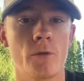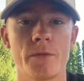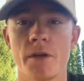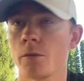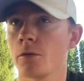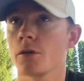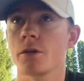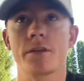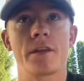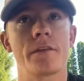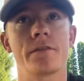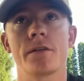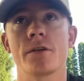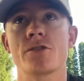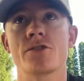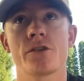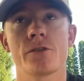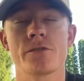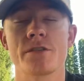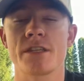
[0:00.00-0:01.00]
They looked at their
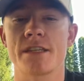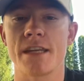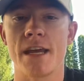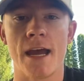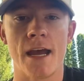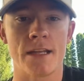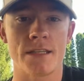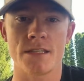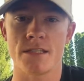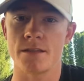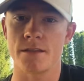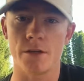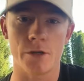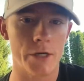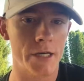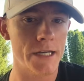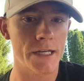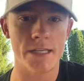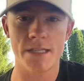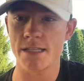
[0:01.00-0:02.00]
certain stats, their
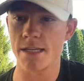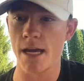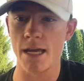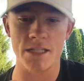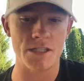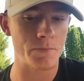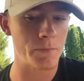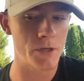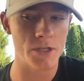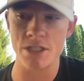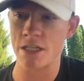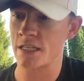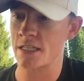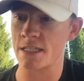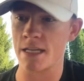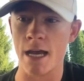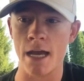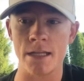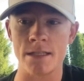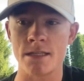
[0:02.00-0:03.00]
hitting stats, pitching
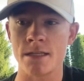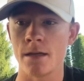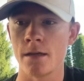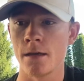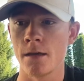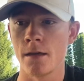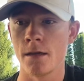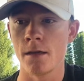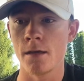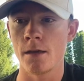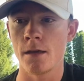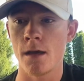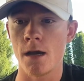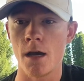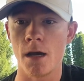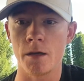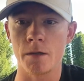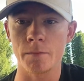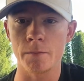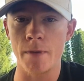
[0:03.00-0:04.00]
stats,
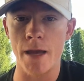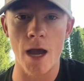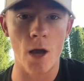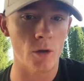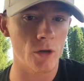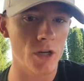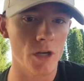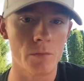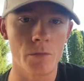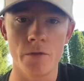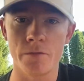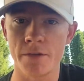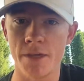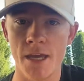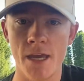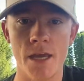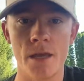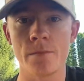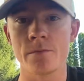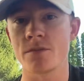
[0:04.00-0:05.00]
outcome of
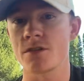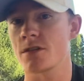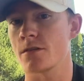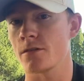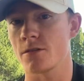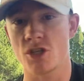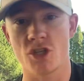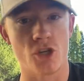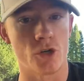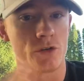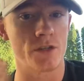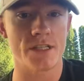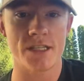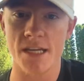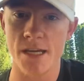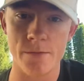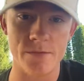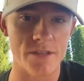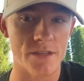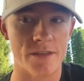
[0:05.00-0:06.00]
games, certain
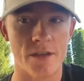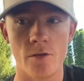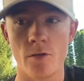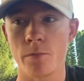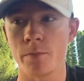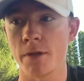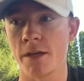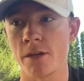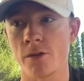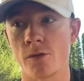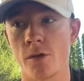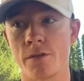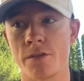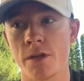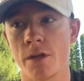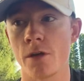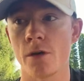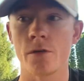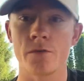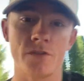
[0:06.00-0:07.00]
teams that they were playing throughout the
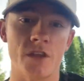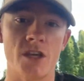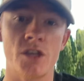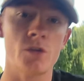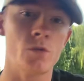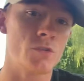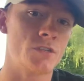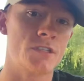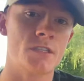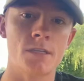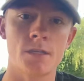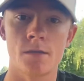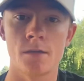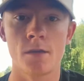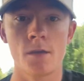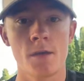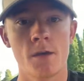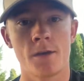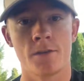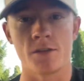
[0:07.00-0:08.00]
year, if they used
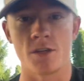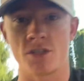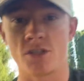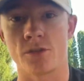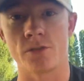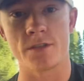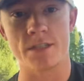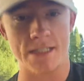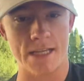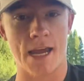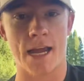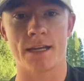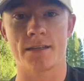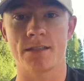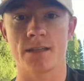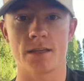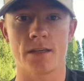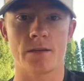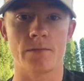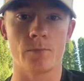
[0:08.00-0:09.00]
the certain
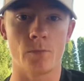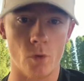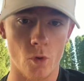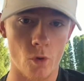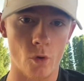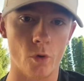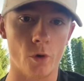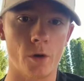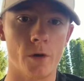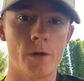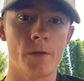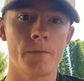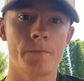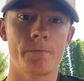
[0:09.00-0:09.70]
tactic more